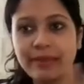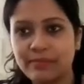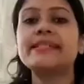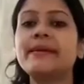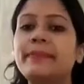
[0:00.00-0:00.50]

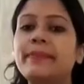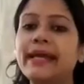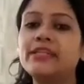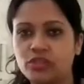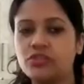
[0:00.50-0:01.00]
BNS
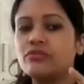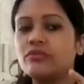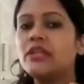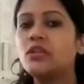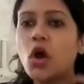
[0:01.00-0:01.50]

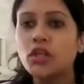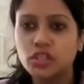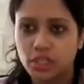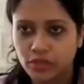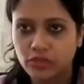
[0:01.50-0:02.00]
provisions will
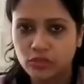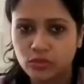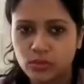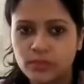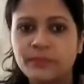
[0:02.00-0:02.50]
not
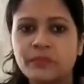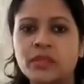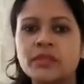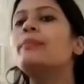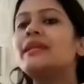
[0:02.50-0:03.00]
change those.
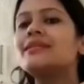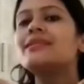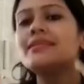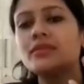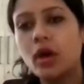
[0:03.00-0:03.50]
So
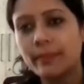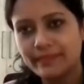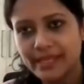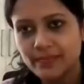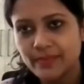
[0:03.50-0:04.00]
BNS is a
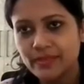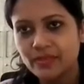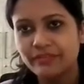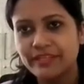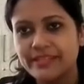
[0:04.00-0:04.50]
complex
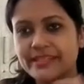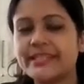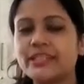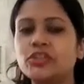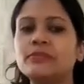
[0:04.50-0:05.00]
piece of
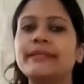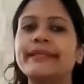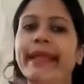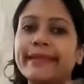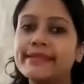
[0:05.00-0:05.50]
legislation,
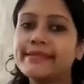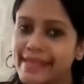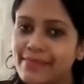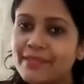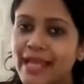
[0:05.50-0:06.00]
but at the
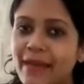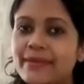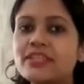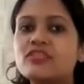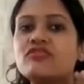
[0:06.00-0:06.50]
same
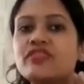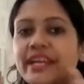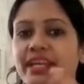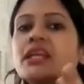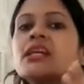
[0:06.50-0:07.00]
time, it is
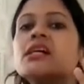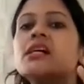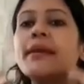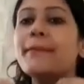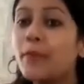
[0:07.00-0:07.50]
very
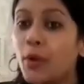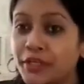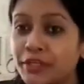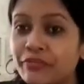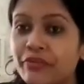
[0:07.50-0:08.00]

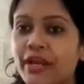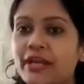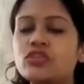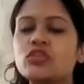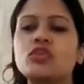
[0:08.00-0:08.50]
important for
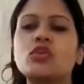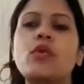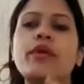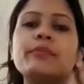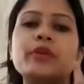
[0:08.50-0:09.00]
us to
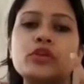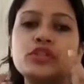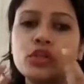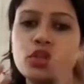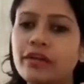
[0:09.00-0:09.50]
know it
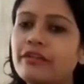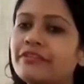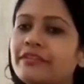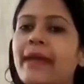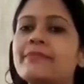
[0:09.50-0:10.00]
because a lot
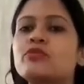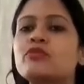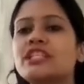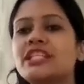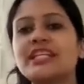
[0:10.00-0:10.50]
of
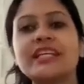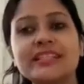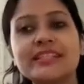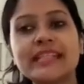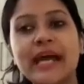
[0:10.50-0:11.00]
times we see
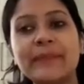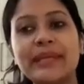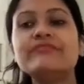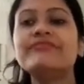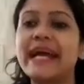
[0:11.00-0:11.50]
cases are
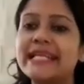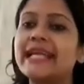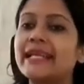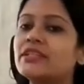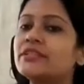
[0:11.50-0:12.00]
being
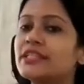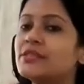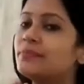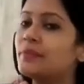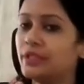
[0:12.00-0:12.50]
filed under
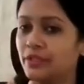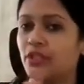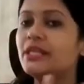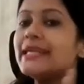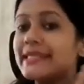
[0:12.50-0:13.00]
this
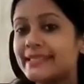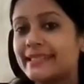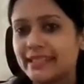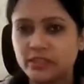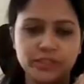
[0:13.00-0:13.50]
particular
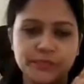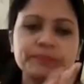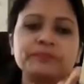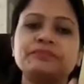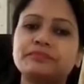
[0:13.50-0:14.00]
legislation.
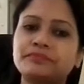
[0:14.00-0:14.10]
